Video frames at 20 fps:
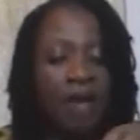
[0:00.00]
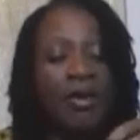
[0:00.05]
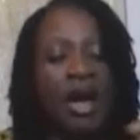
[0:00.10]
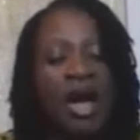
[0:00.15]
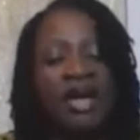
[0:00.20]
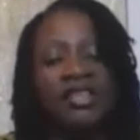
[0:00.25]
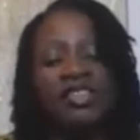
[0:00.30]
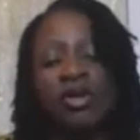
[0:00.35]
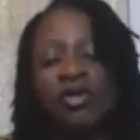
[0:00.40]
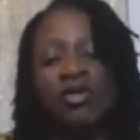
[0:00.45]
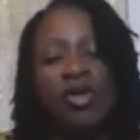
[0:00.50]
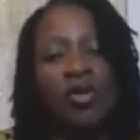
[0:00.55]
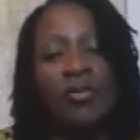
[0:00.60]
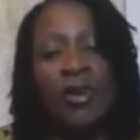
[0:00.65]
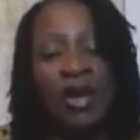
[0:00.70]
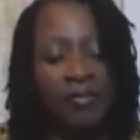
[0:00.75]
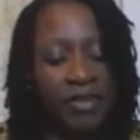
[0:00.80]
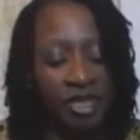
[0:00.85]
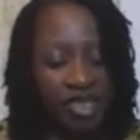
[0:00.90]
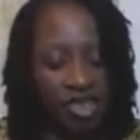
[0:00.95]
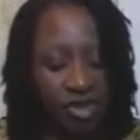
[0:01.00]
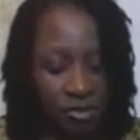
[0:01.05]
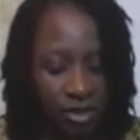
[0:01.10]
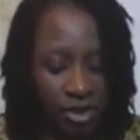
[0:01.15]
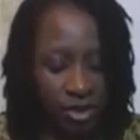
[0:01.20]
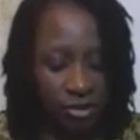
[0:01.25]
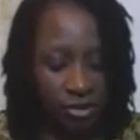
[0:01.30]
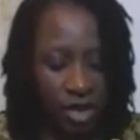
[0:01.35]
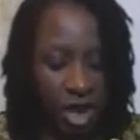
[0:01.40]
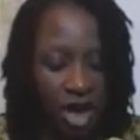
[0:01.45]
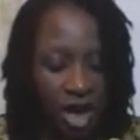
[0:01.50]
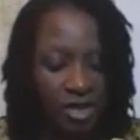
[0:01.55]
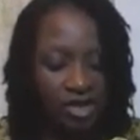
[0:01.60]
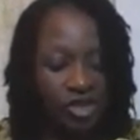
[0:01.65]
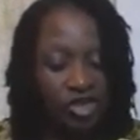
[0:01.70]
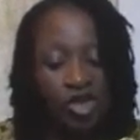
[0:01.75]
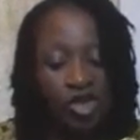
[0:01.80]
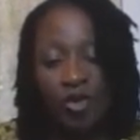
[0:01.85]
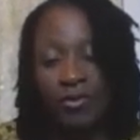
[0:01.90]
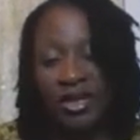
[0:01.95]
I don't go by measurement. I
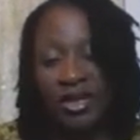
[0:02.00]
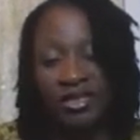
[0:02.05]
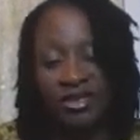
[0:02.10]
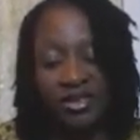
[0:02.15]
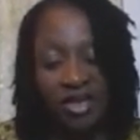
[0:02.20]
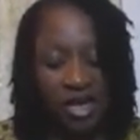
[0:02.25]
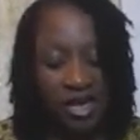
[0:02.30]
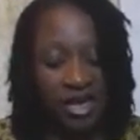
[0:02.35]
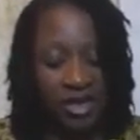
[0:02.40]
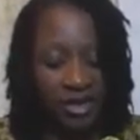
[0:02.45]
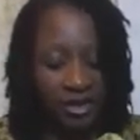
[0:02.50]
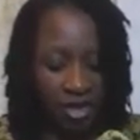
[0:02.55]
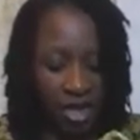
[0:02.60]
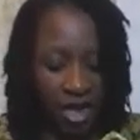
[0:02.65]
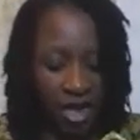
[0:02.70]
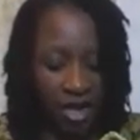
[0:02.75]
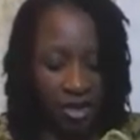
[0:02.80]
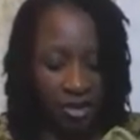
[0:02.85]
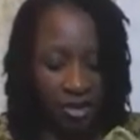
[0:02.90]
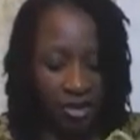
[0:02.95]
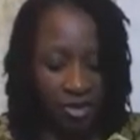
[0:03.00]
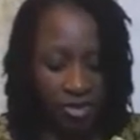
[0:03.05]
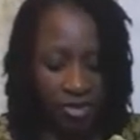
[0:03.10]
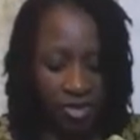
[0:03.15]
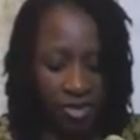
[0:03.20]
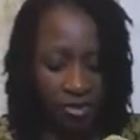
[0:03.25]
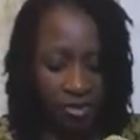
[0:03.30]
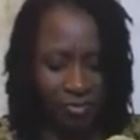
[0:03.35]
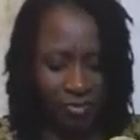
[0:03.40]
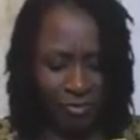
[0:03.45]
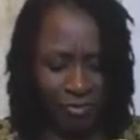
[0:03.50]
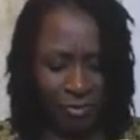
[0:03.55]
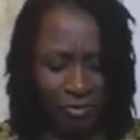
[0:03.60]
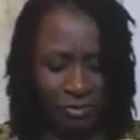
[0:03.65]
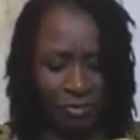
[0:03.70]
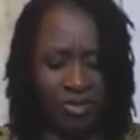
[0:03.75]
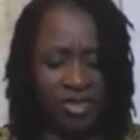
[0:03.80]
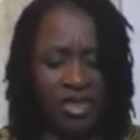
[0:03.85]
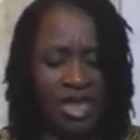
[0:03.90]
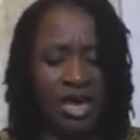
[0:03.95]
just go by sight and
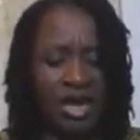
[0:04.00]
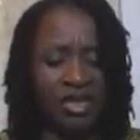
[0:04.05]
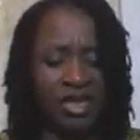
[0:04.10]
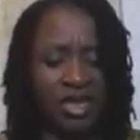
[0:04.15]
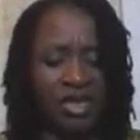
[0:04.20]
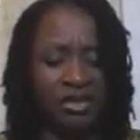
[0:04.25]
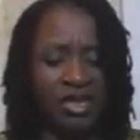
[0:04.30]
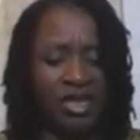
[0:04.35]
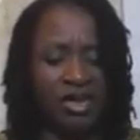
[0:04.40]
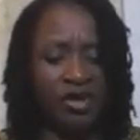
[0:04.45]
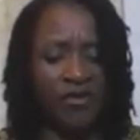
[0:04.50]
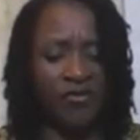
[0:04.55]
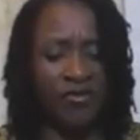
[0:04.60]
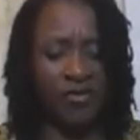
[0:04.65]
that is enough